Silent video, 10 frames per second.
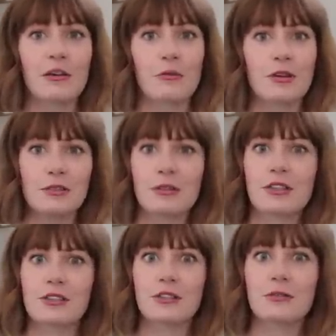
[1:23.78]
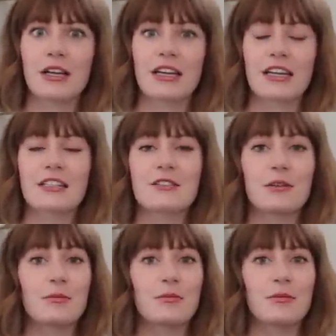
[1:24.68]
I wasn't really sure what I needed, so
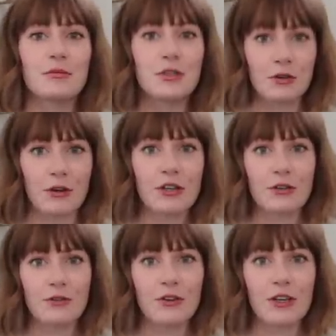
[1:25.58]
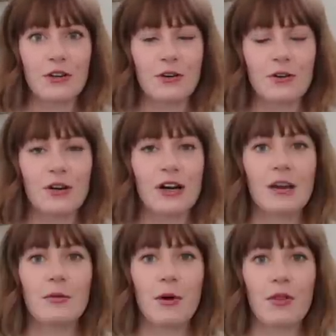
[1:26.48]
I'm going to do a video
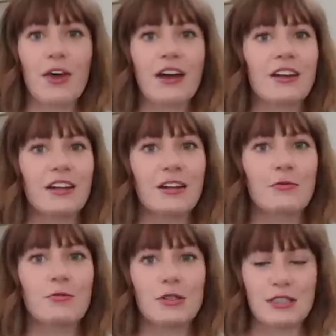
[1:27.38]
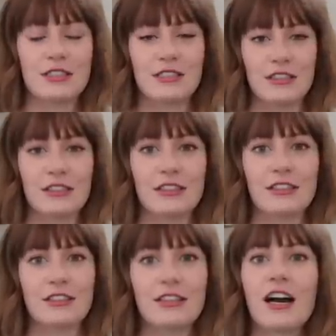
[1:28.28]
uh, about that. And once it's
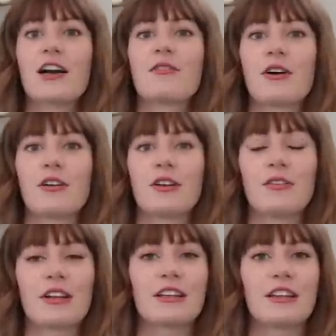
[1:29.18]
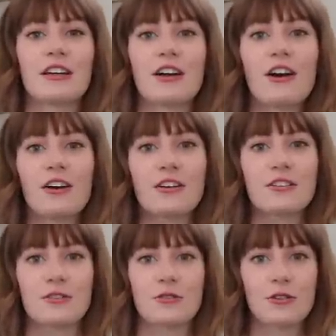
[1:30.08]
uh, live, I'll leave it in the
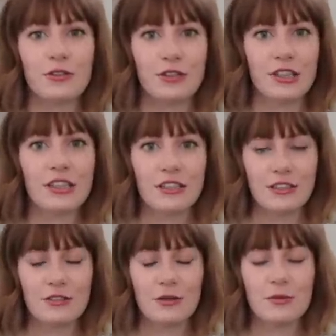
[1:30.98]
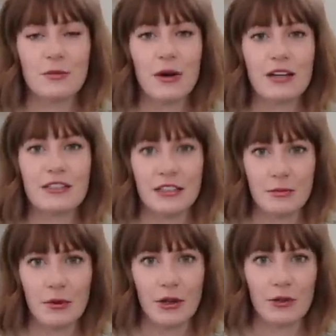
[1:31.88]
cards or in the description box
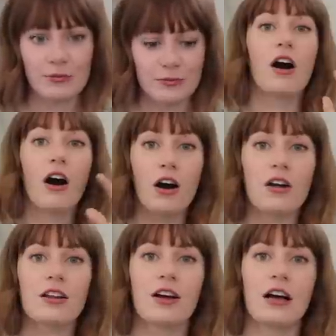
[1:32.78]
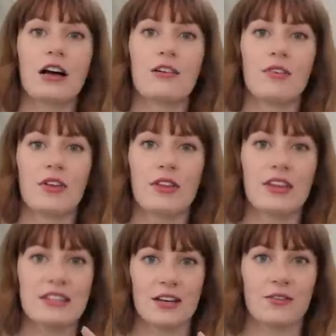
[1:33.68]
link below. All of
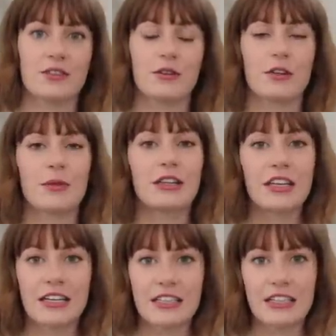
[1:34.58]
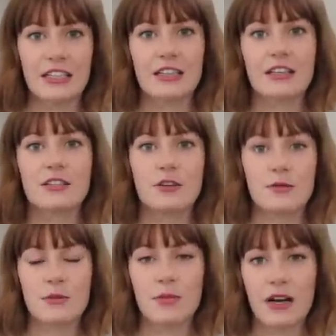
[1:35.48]
this stuff is going to be linked in the
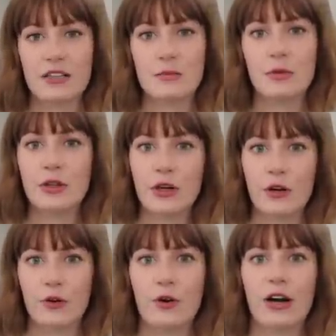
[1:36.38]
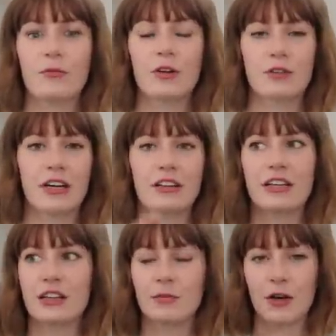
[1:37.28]
description box below. I'm going to try and
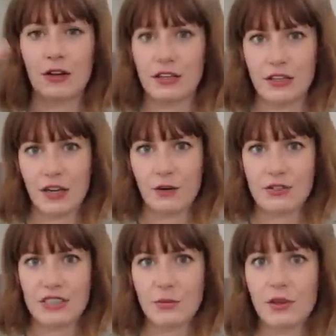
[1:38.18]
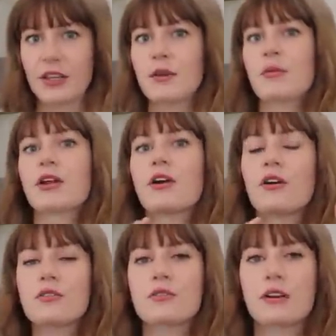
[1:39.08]
link them all in, out separately, but I
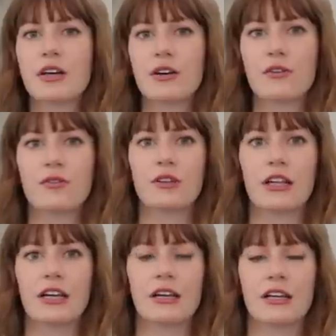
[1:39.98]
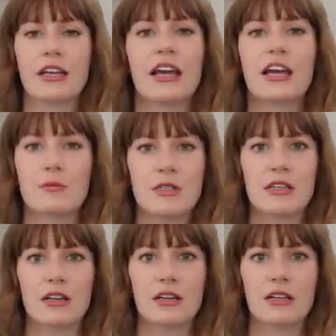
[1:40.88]
also have like an
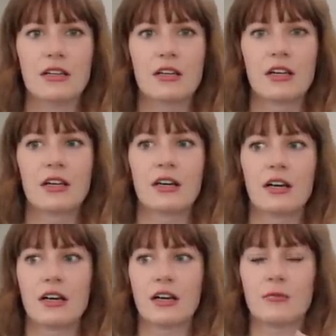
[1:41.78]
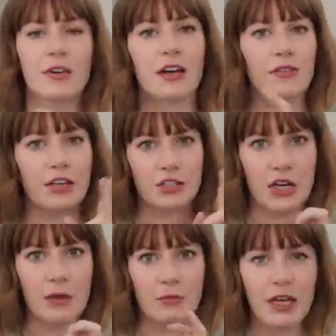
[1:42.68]
Amazon um, kind of like
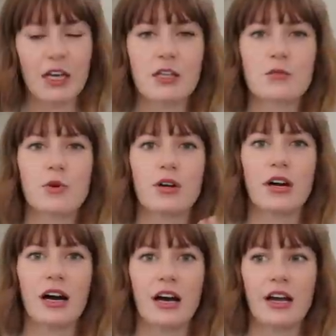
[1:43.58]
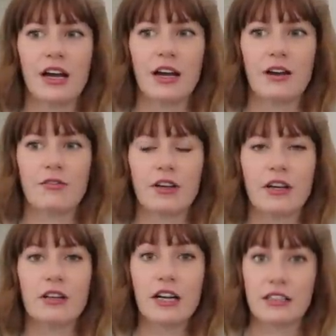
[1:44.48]
shop page where I have
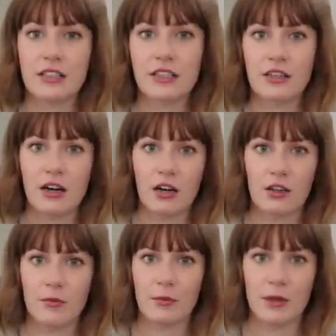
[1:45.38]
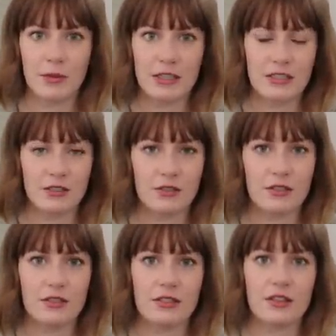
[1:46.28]
collected all of my baby
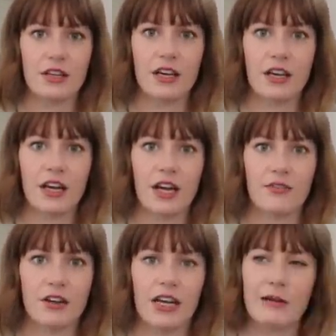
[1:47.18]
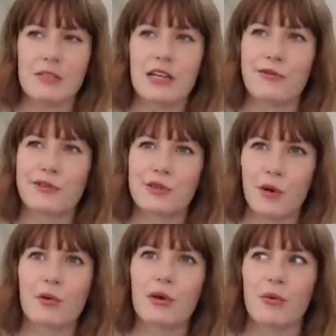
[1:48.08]
essentials that I have on Amazon, which is
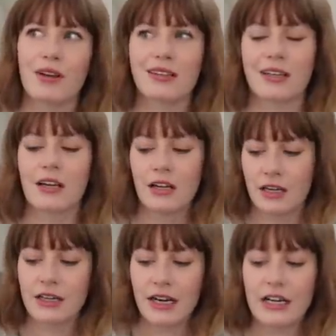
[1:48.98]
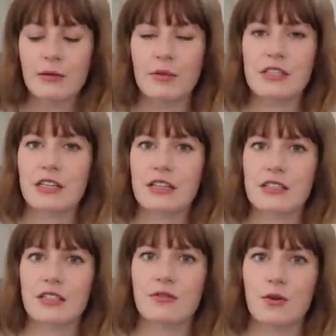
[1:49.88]
probably about like 90% of
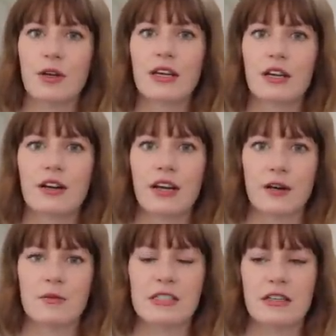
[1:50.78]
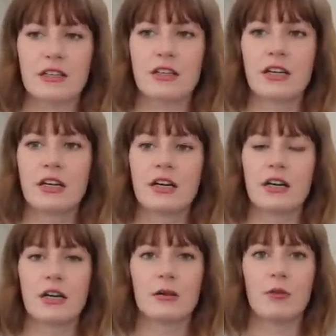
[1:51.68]
the stuff you can get on Amazon
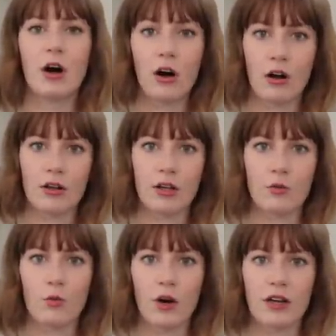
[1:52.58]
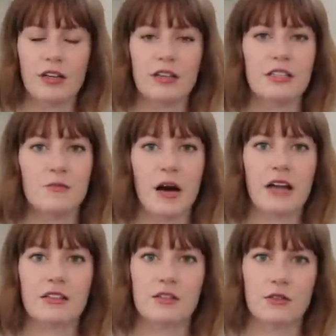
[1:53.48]
um, all in one
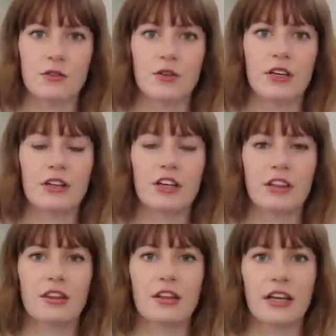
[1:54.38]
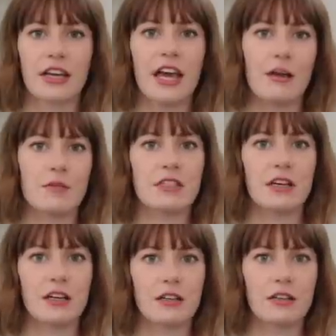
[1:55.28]
spot. So you can click the like
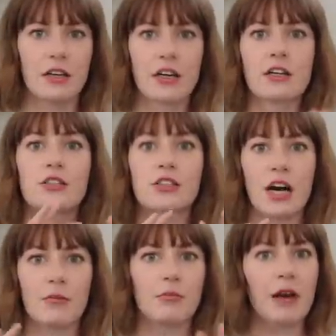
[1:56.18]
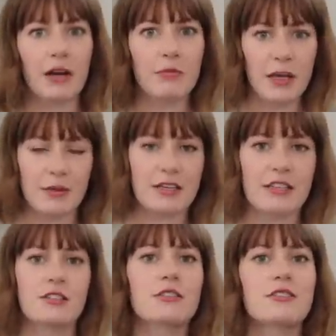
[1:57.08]
Amazon shop my baby
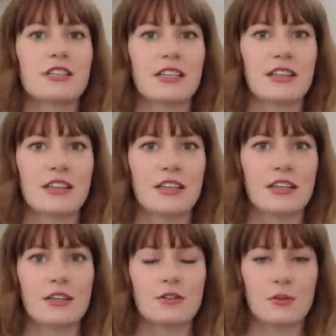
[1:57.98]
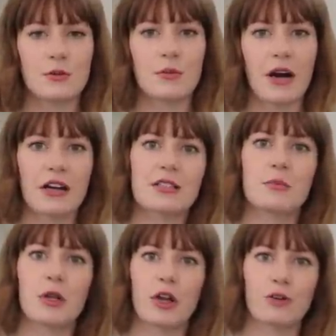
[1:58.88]
essentials in the description box
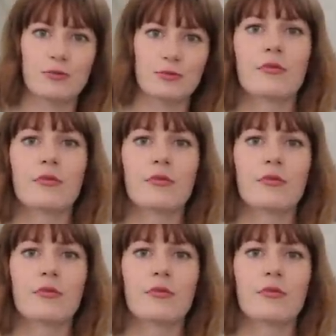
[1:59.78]
below.